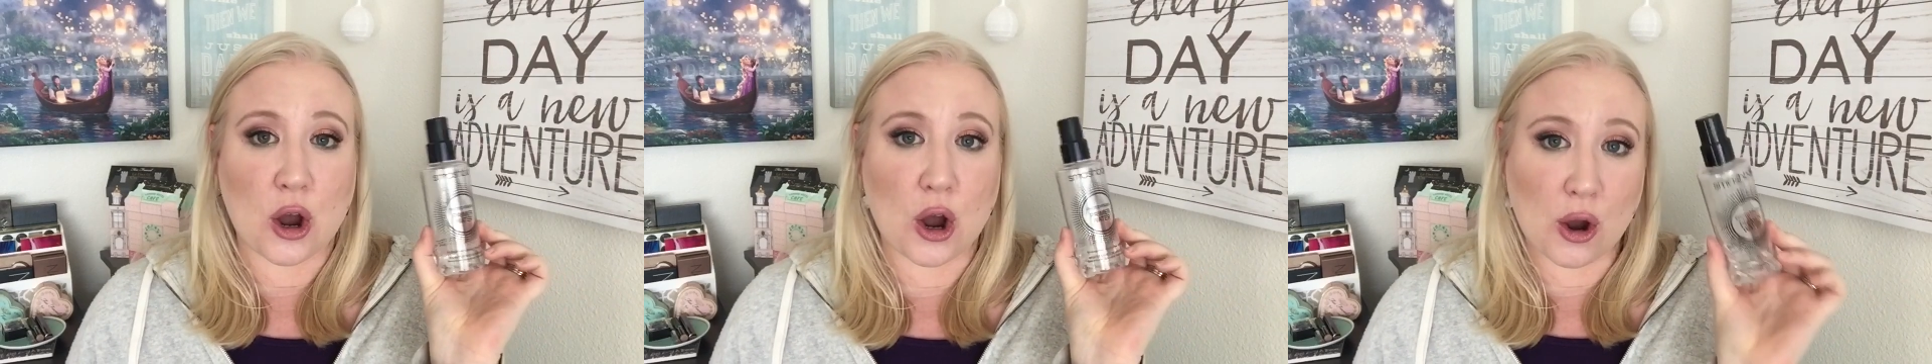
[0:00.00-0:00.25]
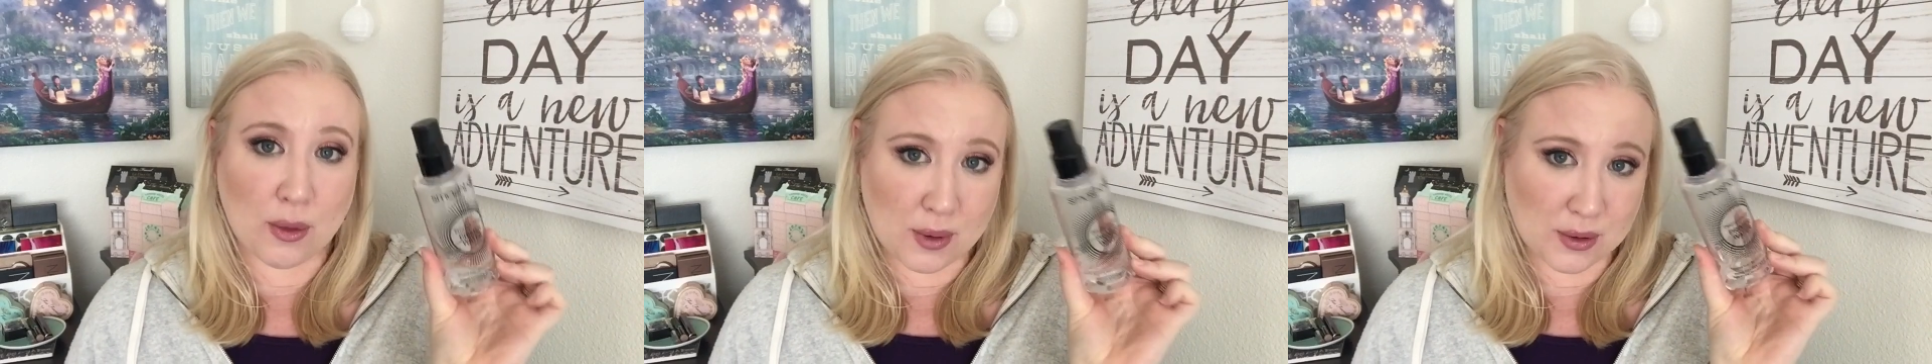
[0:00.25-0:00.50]

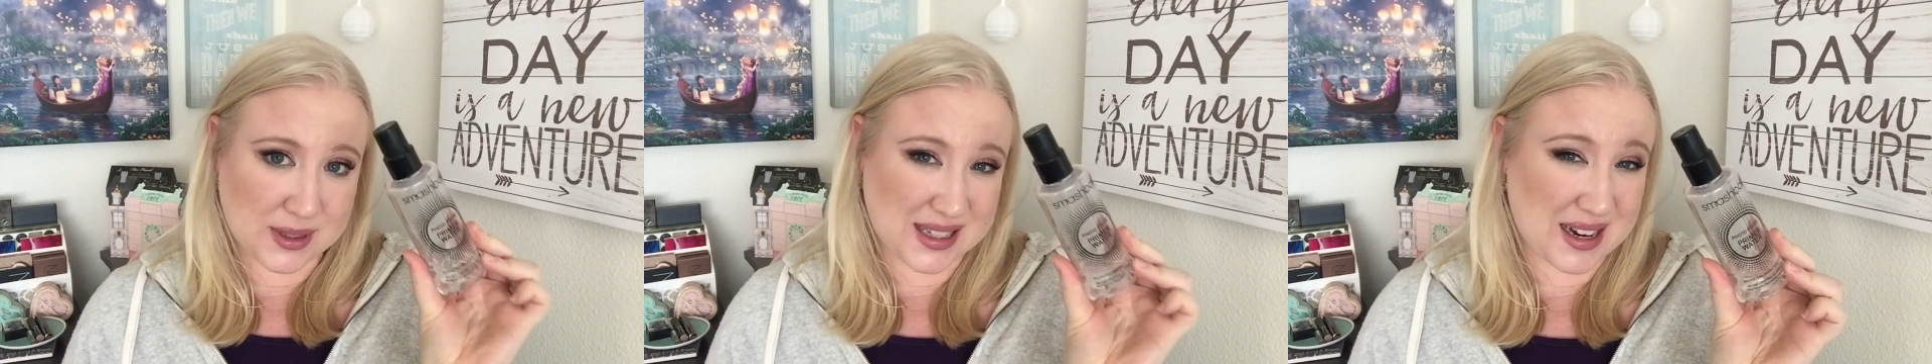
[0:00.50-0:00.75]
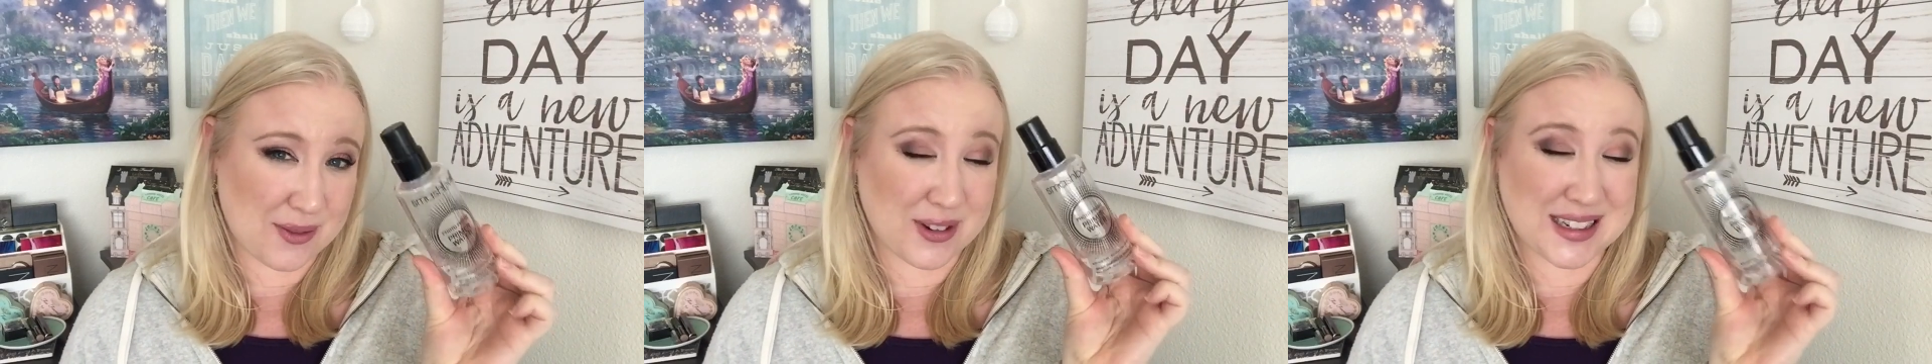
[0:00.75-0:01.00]
almost
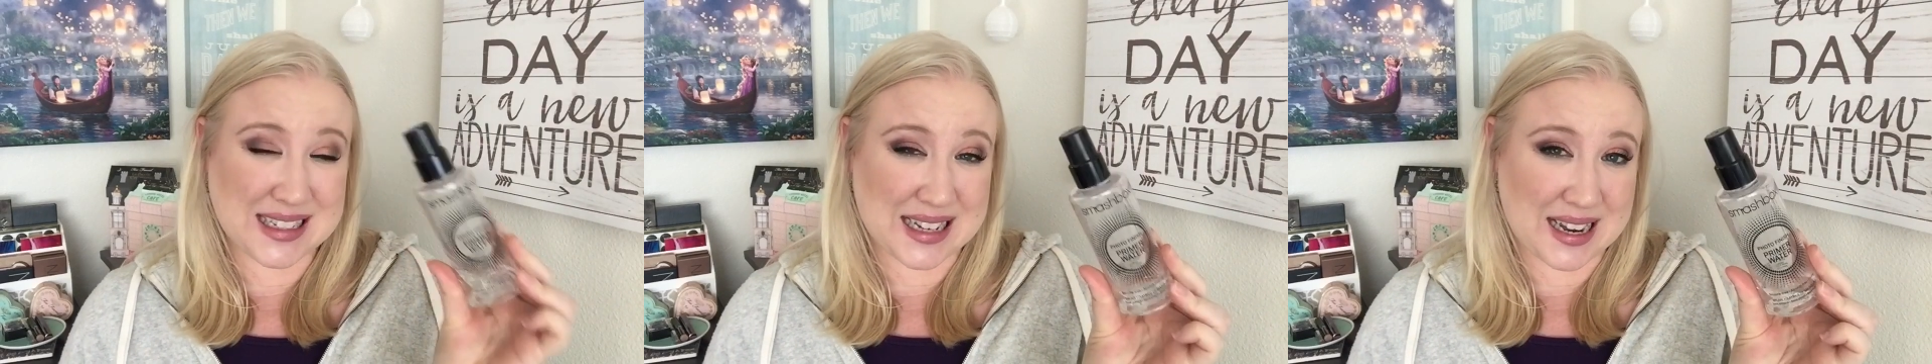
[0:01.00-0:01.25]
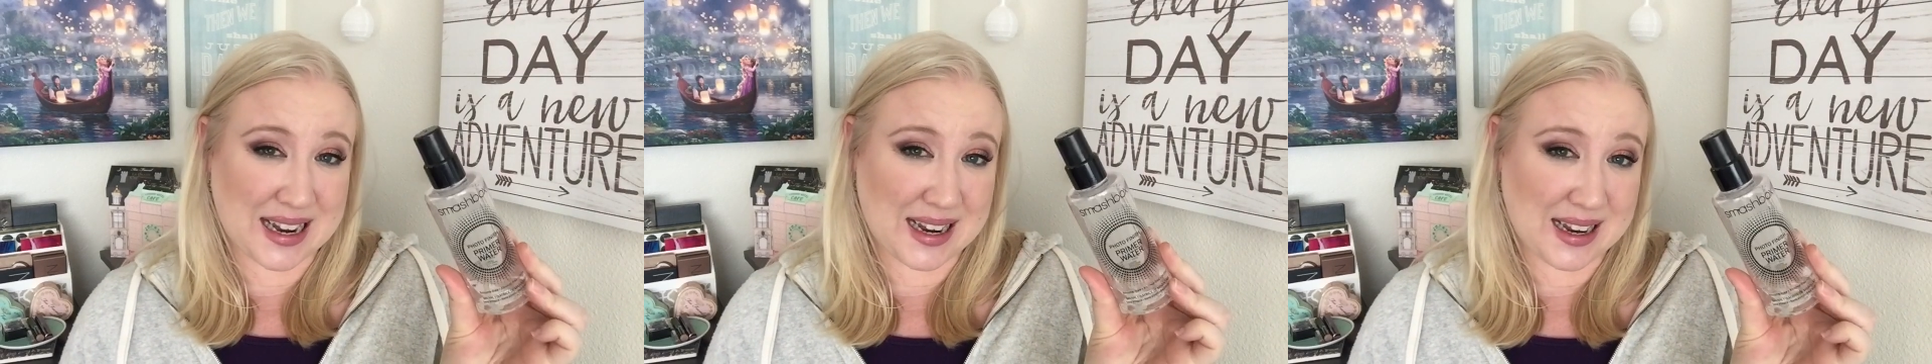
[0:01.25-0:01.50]
every
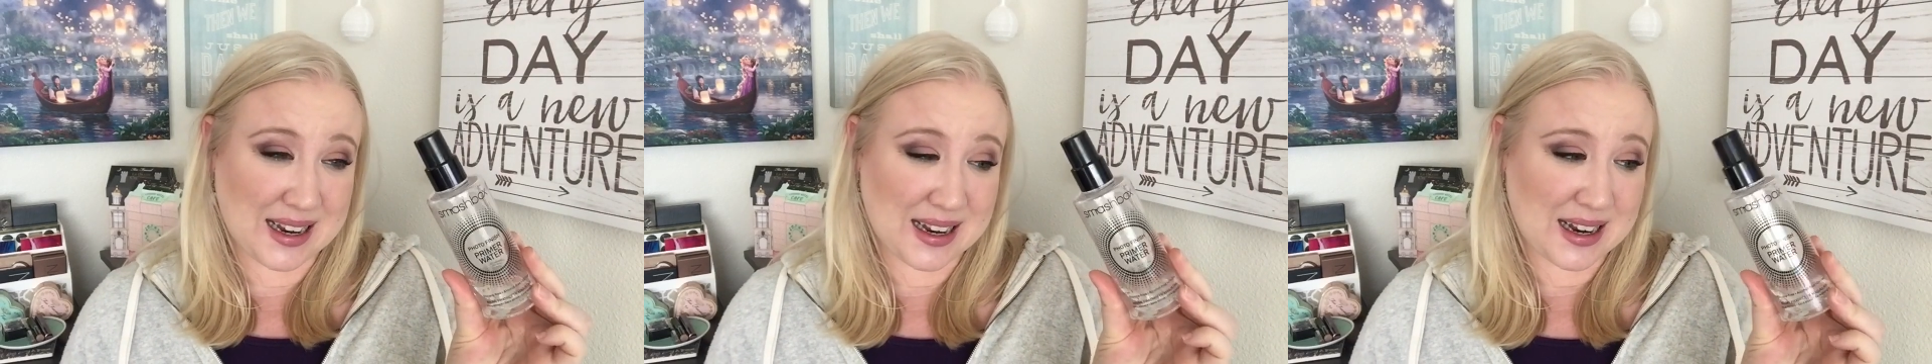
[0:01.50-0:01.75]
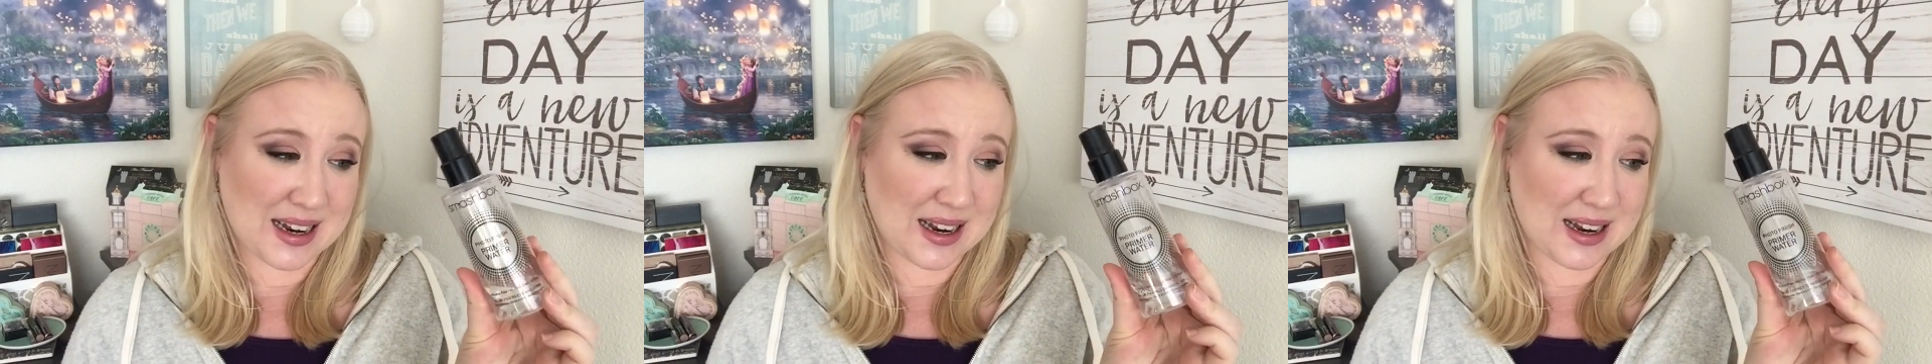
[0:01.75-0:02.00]
day
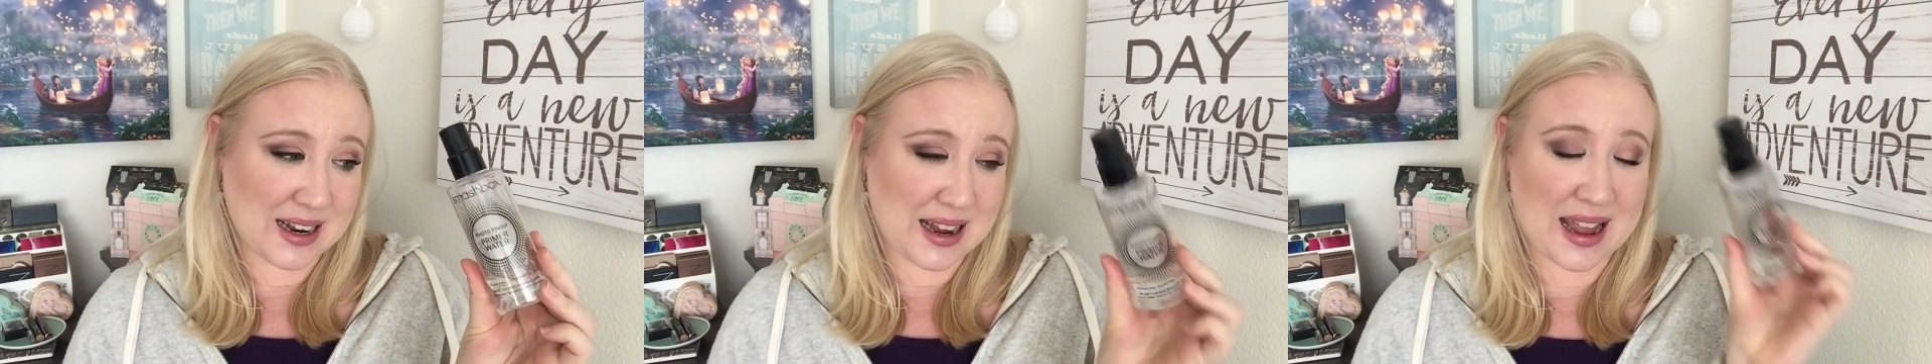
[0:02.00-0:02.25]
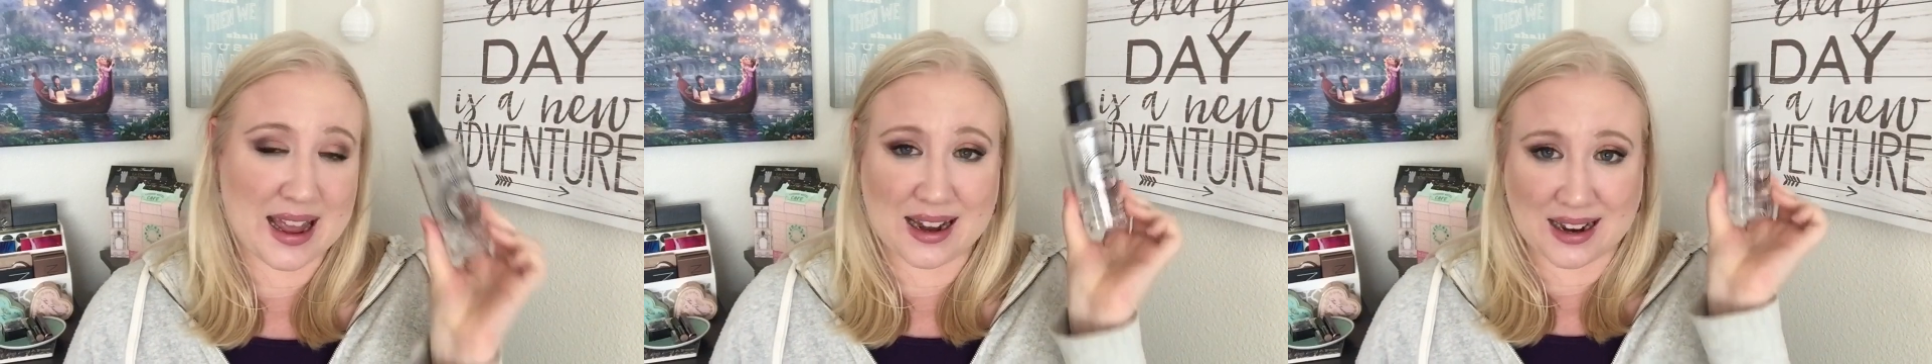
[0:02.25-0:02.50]
and